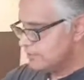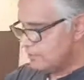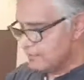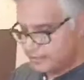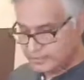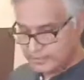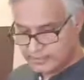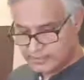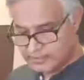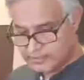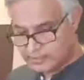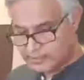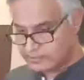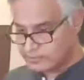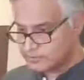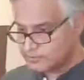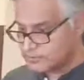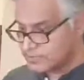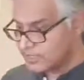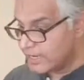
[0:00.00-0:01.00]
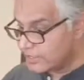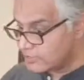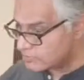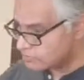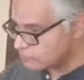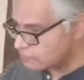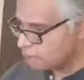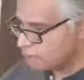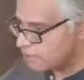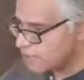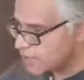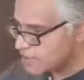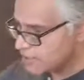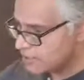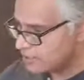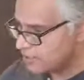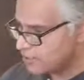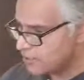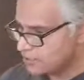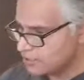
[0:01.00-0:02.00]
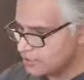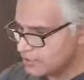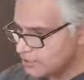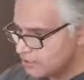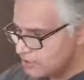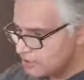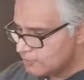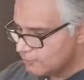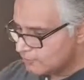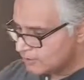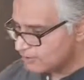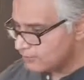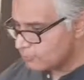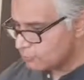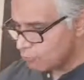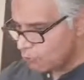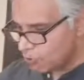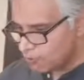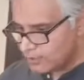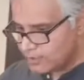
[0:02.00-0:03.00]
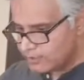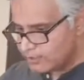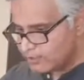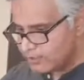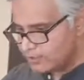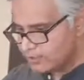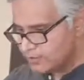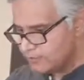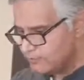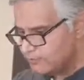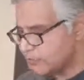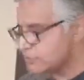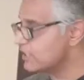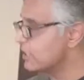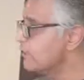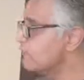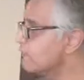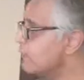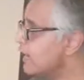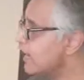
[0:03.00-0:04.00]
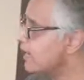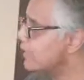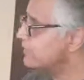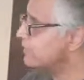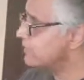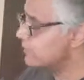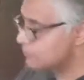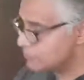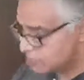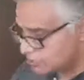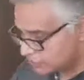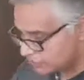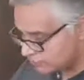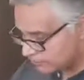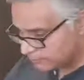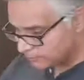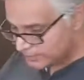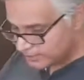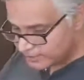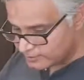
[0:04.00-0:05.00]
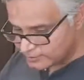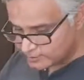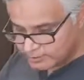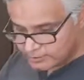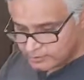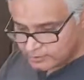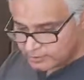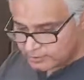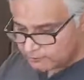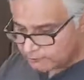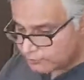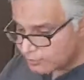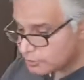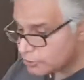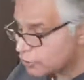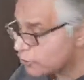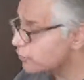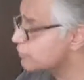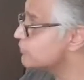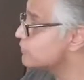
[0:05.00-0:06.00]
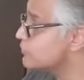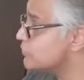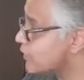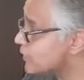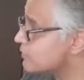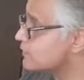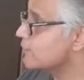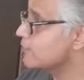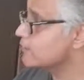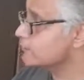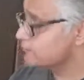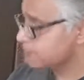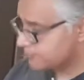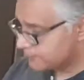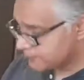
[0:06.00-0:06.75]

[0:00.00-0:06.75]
And it'll taste really good. While the raw one, which I have added into the bread, will cook gently.